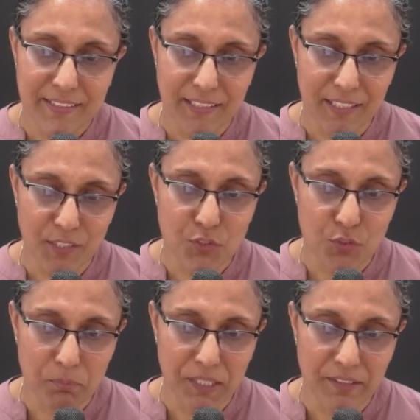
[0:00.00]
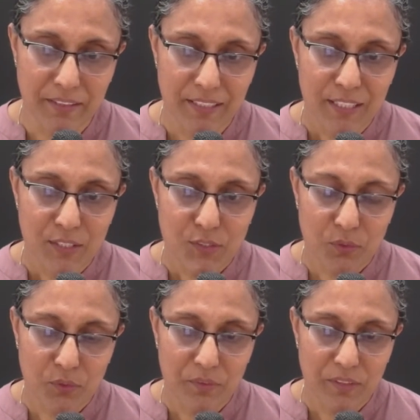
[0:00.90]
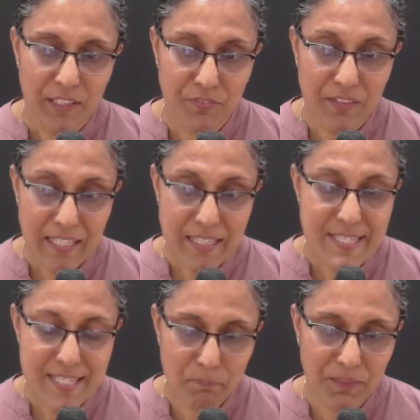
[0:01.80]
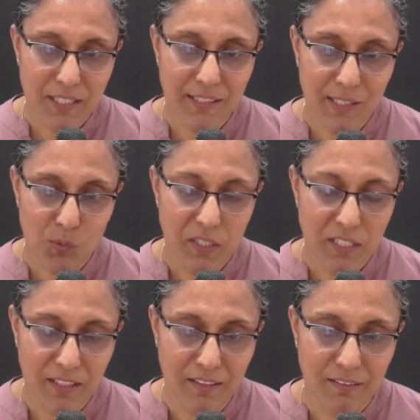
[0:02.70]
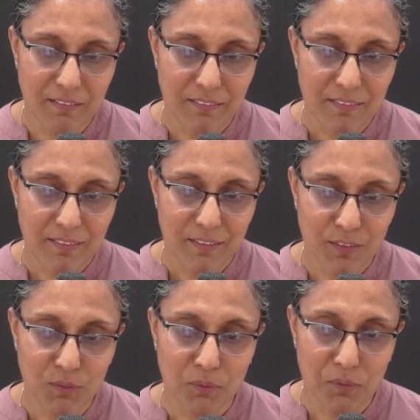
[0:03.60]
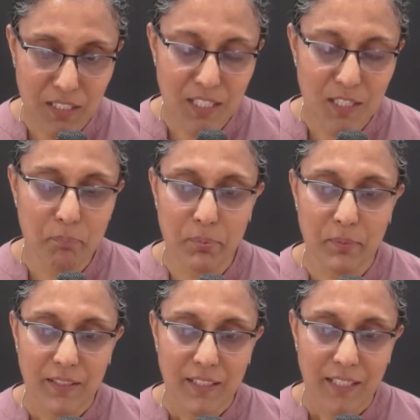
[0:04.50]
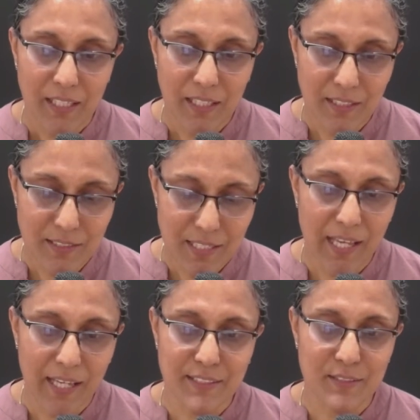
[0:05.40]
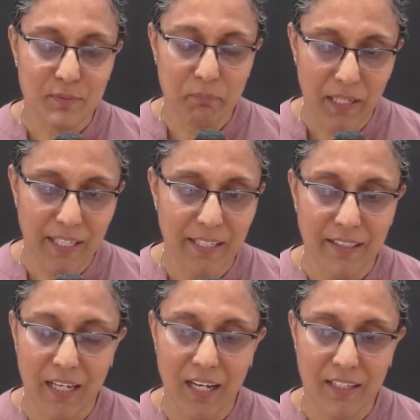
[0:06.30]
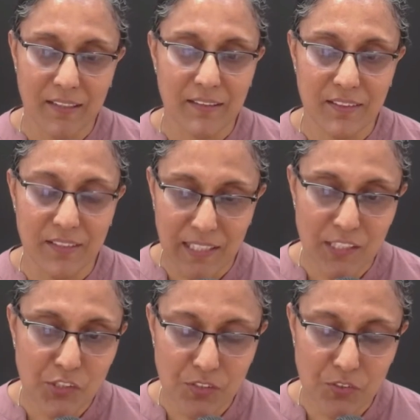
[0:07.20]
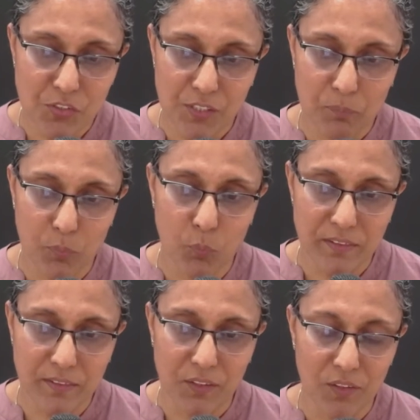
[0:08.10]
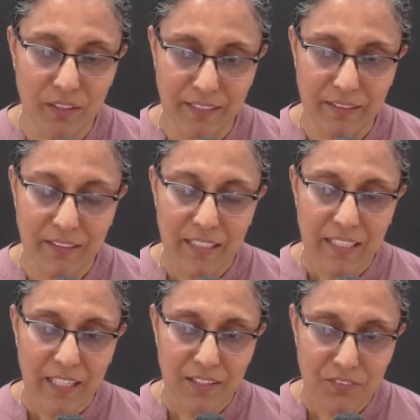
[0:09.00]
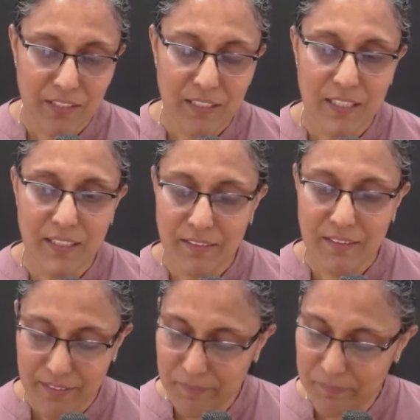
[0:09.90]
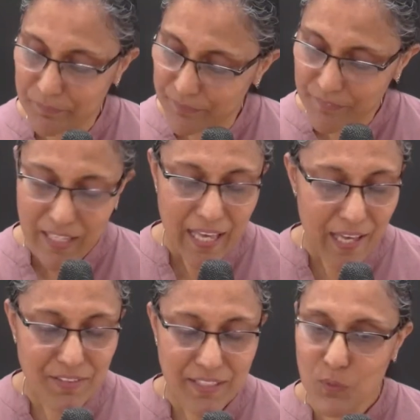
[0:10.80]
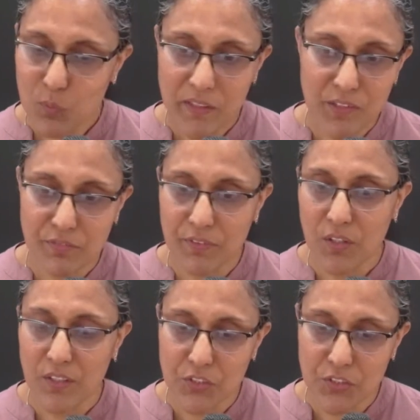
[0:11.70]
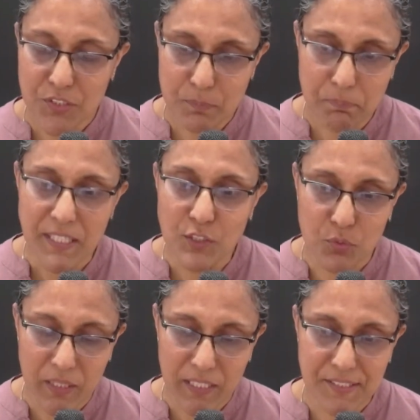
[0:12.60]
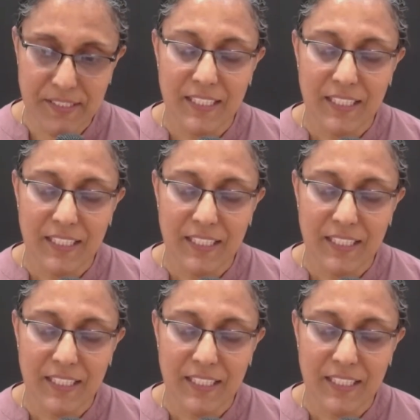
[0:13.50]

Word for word: needs to be in. So if that's something that we can, you know, keep intact by our relationship with God and and really um, having the word of God just speak to us,